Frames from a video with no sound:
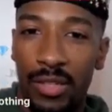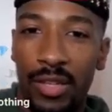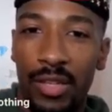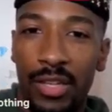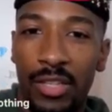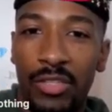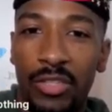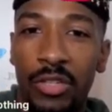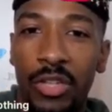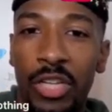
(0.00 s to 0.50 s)

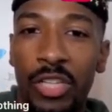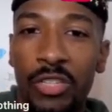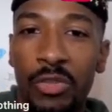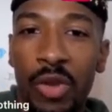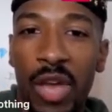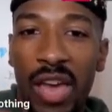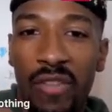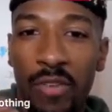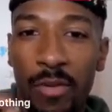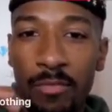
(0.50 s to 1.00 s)
so that
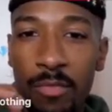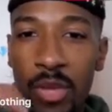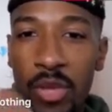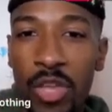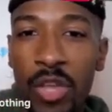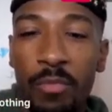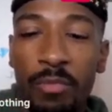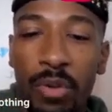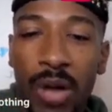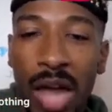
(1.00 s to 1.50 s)
you have a
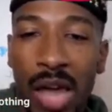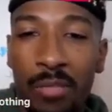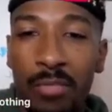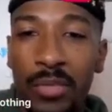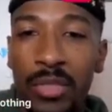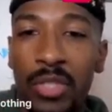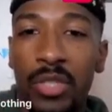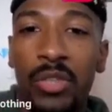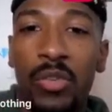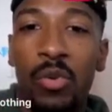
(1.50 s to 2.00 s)
million
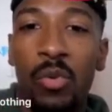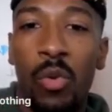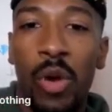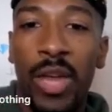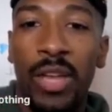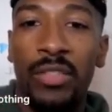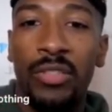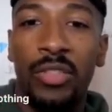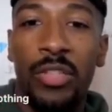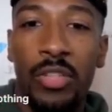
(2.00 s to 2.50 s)
problems in your
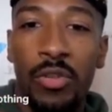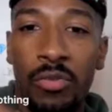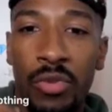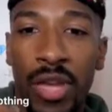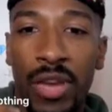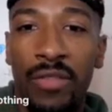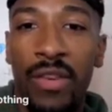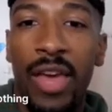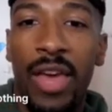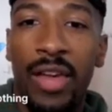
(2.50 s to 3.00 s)
way so you
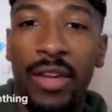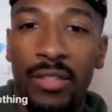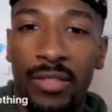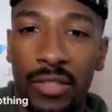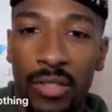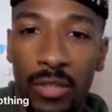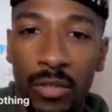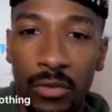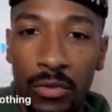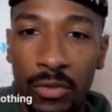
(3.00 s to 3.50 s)
never
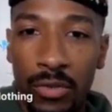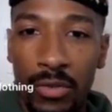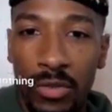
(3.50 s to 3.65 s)
execute.